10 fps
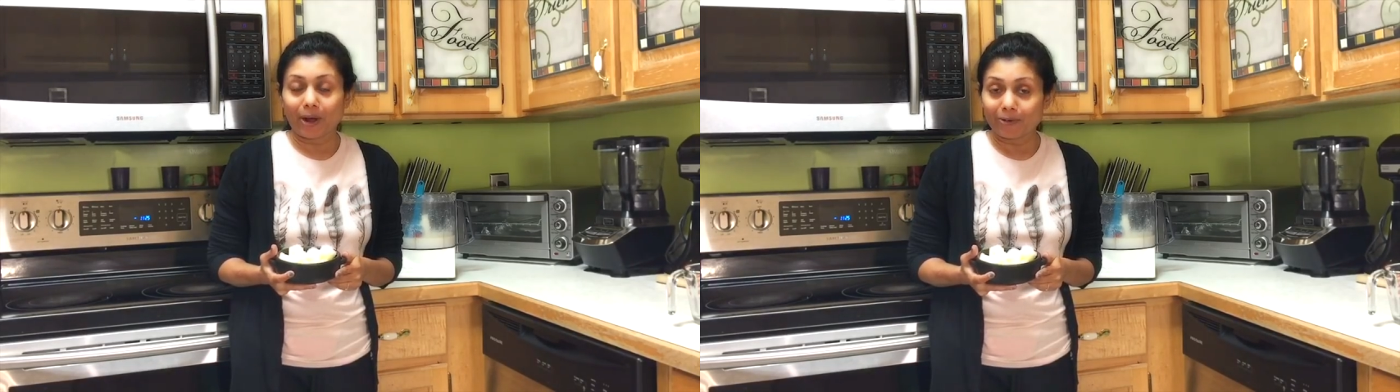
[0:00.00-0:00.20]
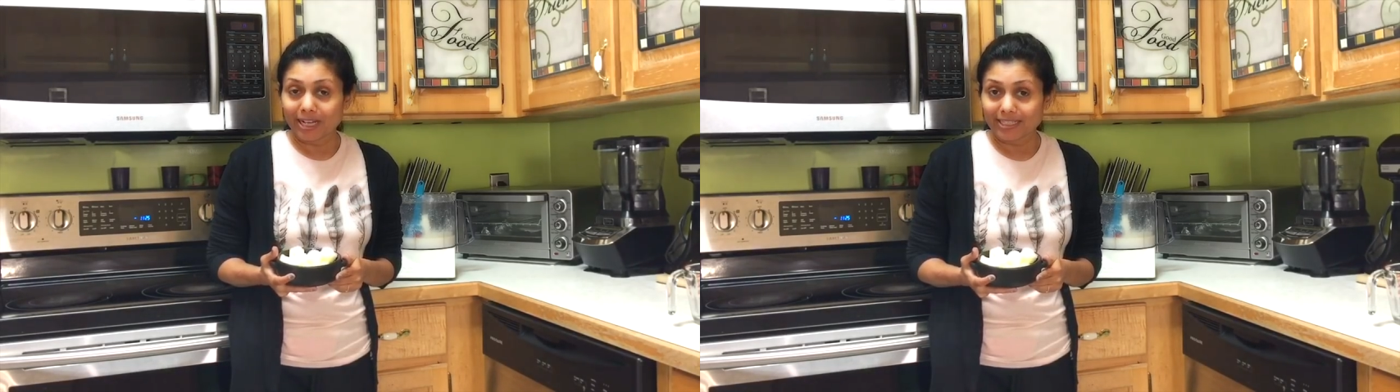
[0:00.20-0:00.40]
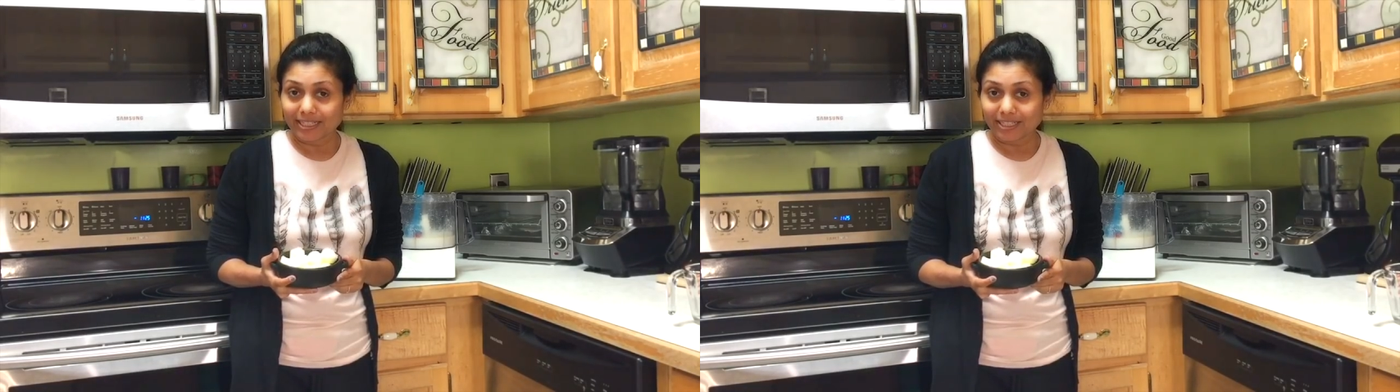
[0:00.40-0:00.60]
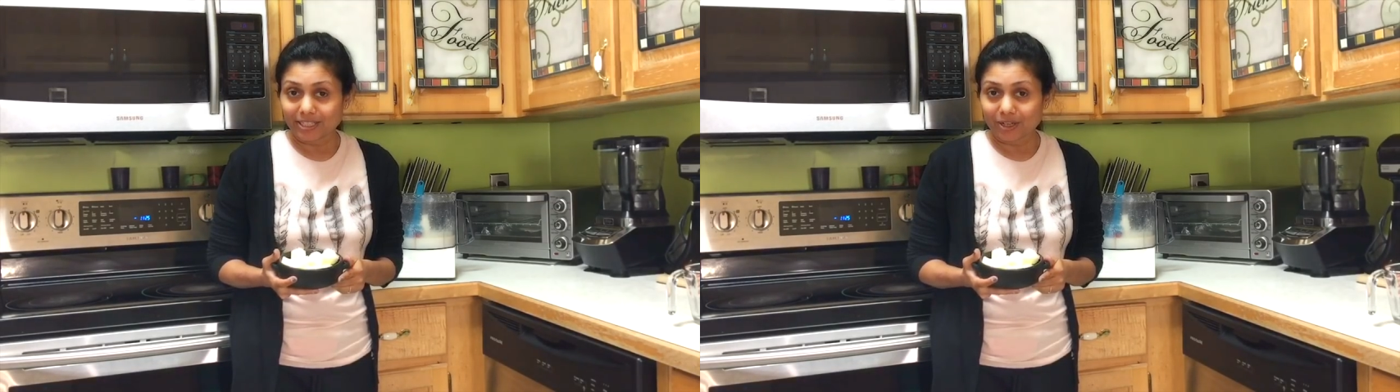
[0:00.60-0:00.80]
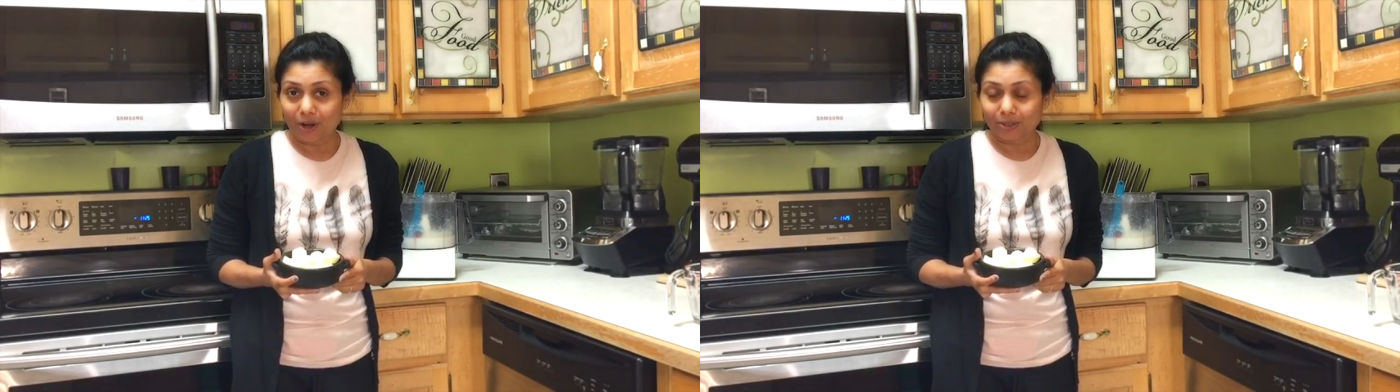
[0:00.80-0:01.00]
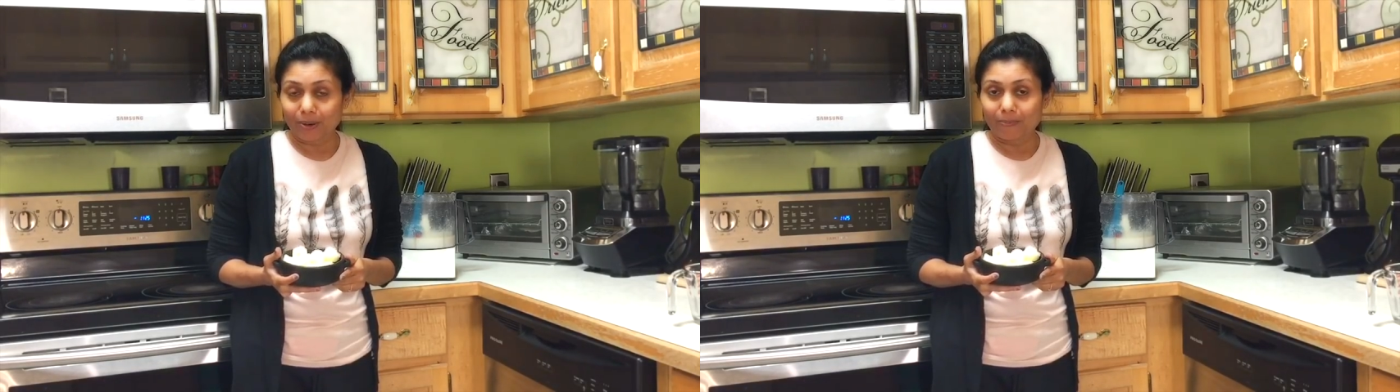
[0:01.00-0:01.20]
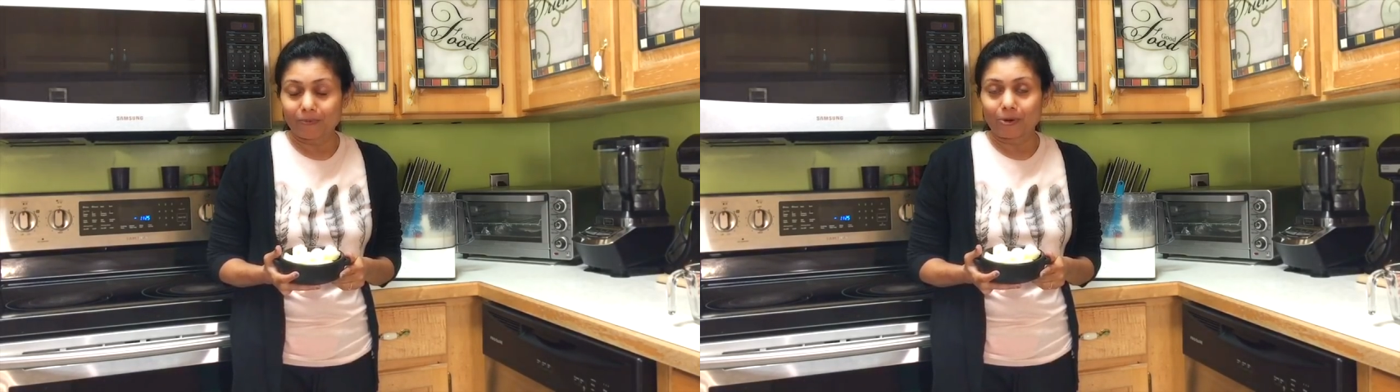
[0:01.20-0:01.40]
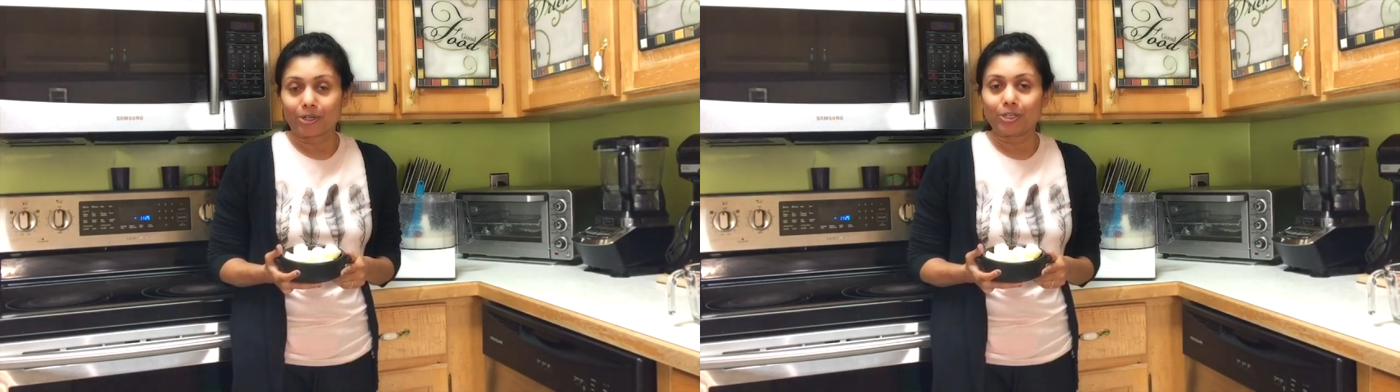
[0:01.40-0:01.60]

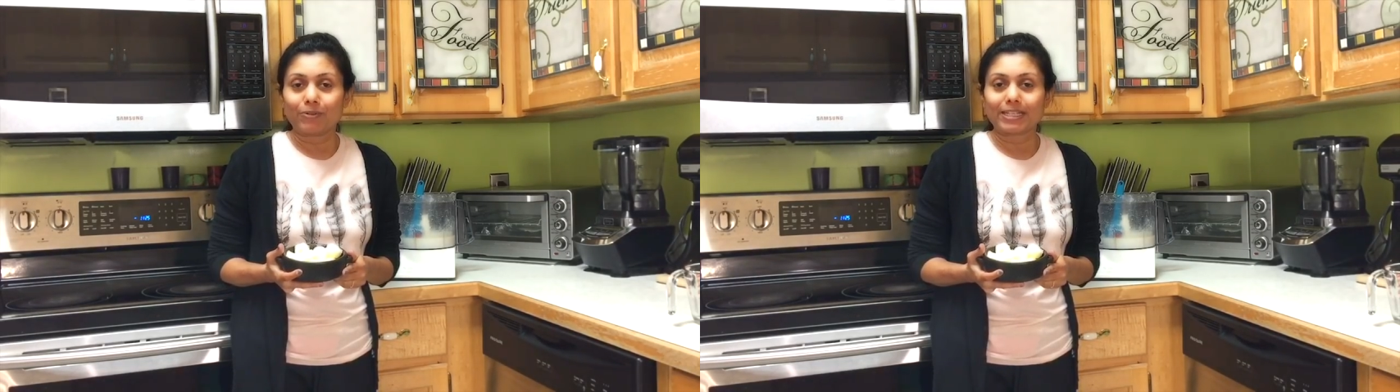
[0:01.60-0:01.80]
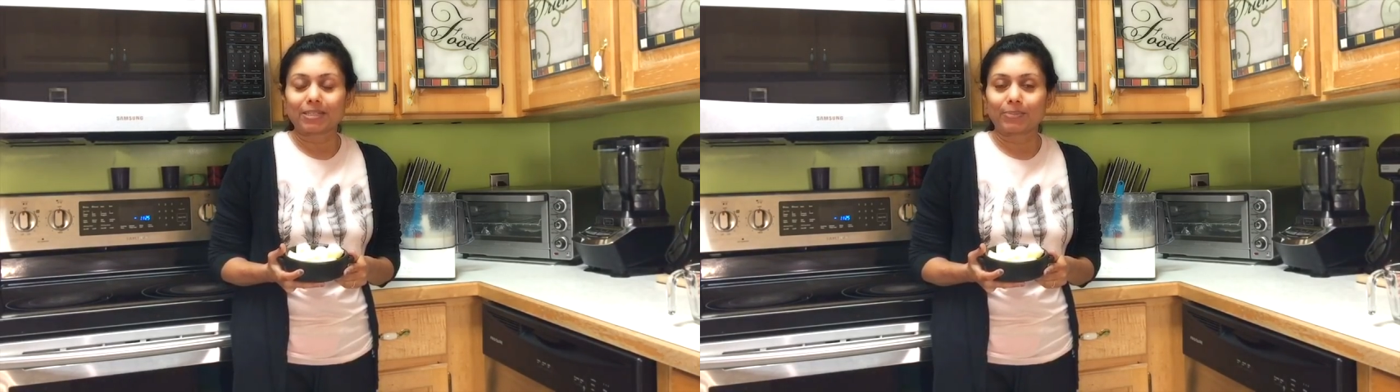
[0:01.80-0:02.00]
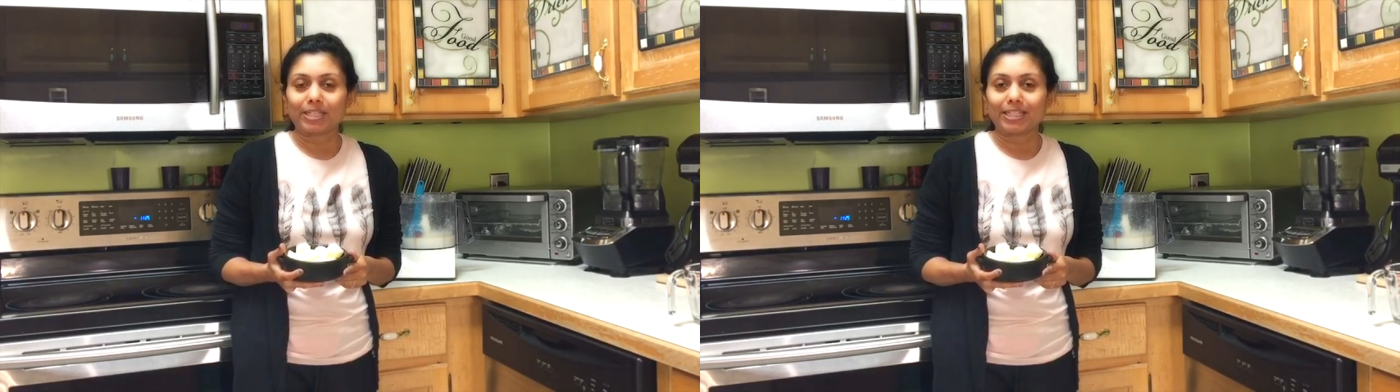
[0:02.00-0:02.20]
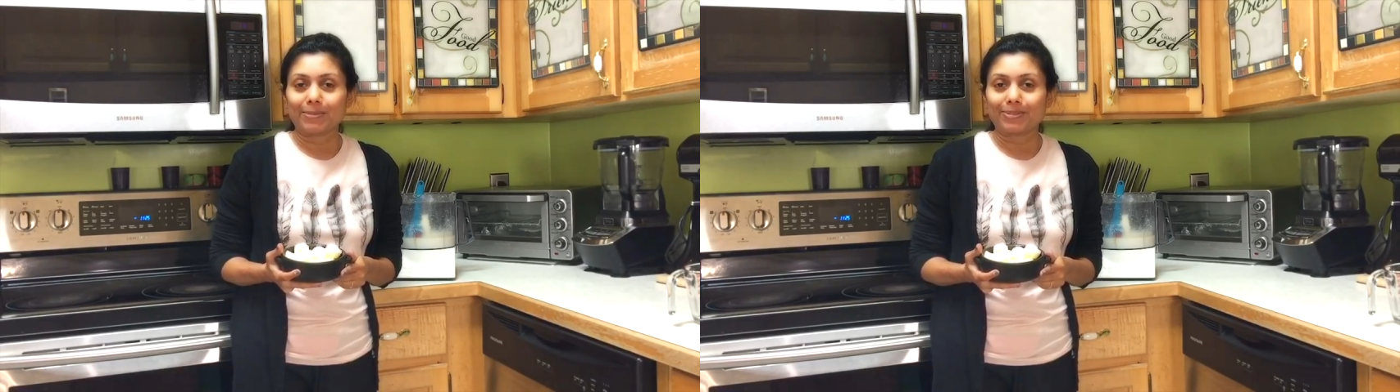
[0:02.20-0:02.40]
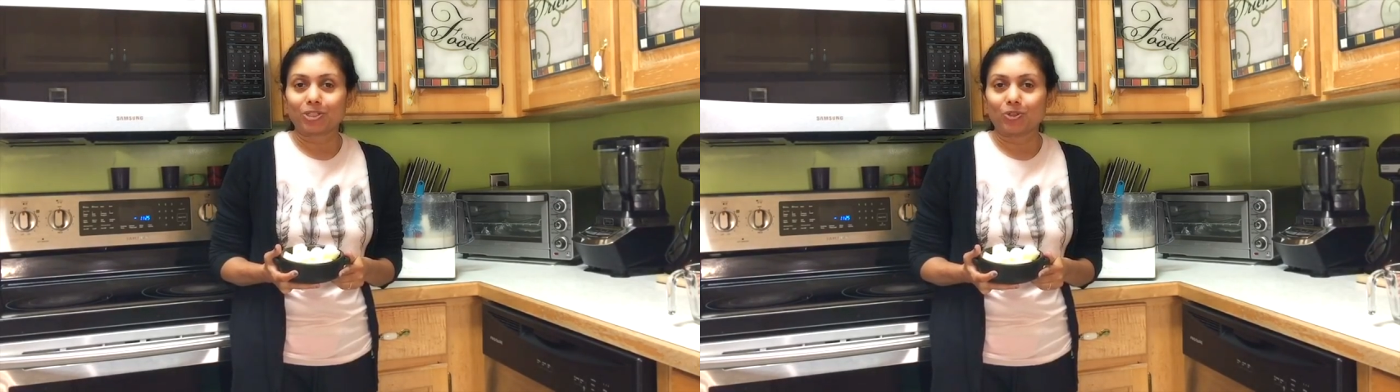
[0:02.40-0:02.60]
bhavnaskitchen.com for new recipe tips,